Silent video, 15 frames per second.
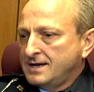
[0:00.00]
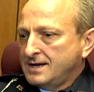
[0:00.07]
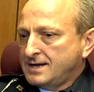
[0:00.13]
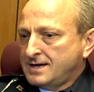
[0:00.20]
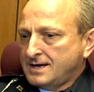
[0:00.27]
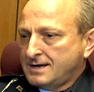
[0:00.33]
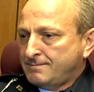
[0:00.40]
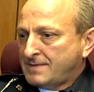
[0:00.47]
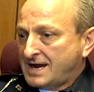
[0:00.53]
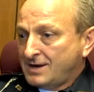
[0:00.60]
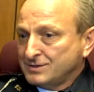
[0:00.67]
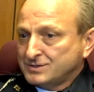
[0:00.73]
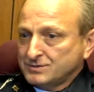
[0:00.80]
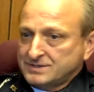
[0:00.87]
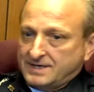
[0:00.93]
I
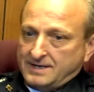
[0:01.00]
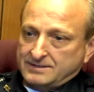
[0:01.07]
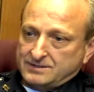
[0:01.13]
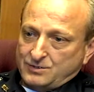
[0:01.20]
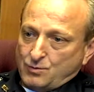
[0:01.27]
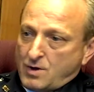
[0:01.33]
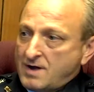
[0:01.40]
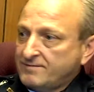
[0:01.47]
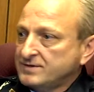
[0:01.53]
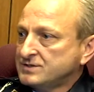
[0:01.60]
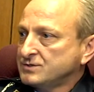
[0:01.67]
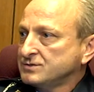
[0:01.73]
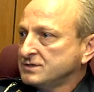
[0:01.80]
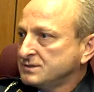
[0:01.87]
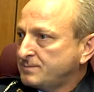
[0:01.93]
also sent 2
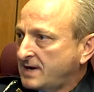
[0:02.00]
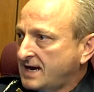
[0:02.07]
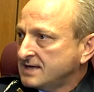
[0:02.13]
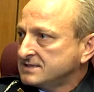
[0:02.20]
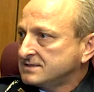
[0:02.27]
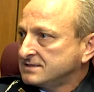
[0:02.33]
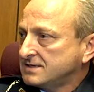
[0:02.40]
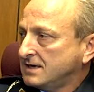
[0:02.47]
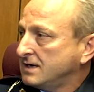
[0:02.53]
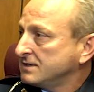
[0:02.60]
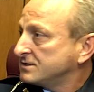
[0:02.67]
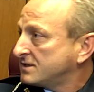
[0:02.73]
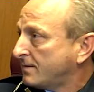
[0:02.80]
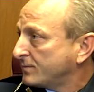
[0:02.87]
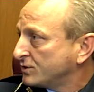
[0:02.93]
officers this past
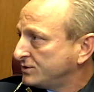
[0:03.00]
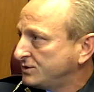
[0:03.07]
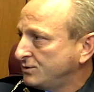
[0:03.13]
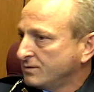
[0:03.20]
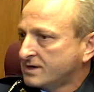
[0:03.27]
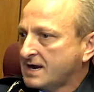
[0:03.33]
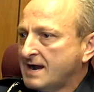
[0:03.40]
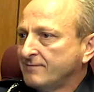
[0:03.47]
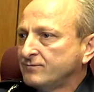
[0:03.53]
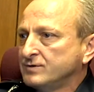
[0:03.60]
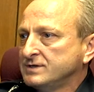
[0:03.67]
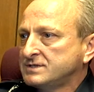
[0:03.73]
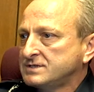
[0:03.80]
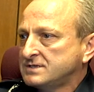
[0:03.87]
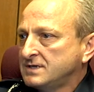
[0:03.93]
summer to a
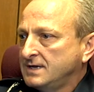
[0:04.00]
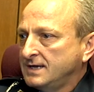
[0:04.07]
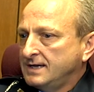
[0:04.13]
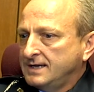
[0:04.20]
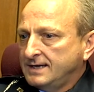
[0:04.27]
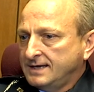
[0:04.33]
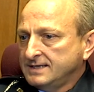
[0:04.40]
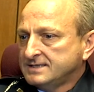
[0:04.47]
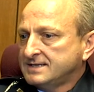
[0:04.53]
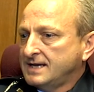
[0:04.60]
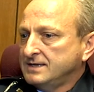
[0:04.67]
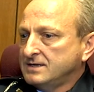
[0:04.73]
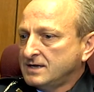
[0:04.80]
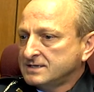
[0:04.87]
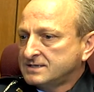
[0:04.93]
conference in
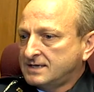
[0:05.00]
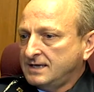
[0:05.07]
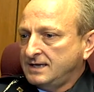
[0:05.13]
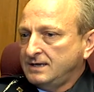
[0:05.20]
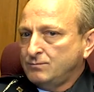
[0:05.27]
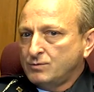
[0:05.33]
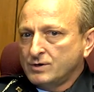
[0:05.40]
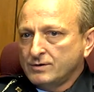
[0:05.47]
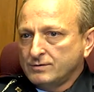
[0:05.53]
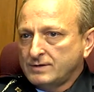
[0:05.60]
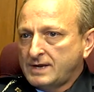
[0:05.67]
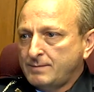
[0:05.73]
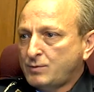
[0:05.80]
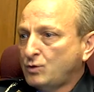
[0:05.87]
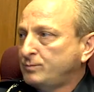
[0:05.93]
Sandusky where
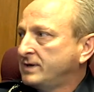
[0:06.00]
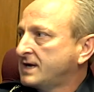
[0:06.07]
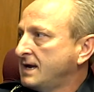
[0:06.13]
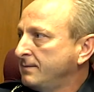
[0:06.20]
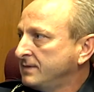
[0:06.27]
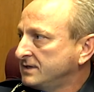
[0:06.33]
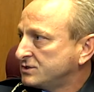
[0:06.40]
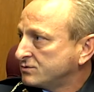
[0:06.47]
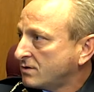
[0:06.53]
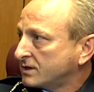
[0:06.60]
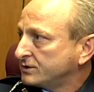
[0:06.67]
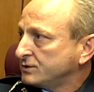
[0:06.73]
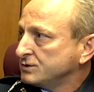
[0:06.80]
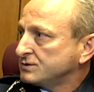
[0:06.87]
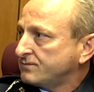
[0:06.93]
they both became
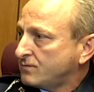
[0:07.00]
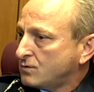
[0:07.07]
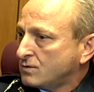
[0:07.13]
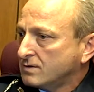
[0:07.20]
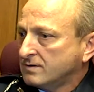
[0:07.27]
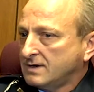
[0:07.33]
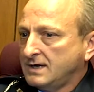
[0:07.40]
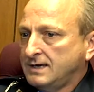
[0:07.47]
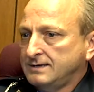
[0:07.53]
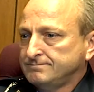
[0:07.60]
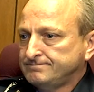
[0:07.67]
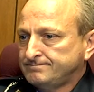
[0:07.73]
instructors for